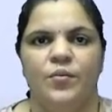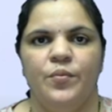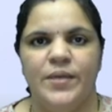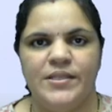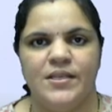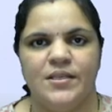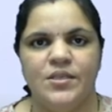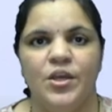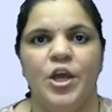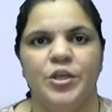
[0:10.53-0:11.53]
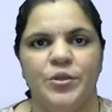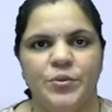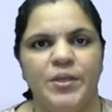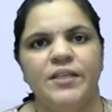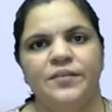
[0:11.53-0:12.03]
which is
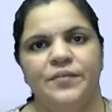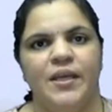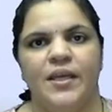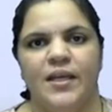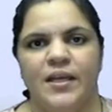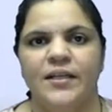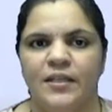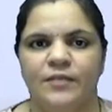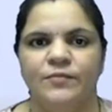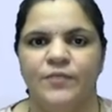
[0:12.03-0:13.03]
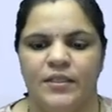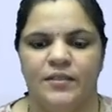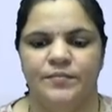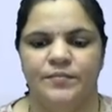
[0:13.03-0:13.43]
unit 3 in term 1.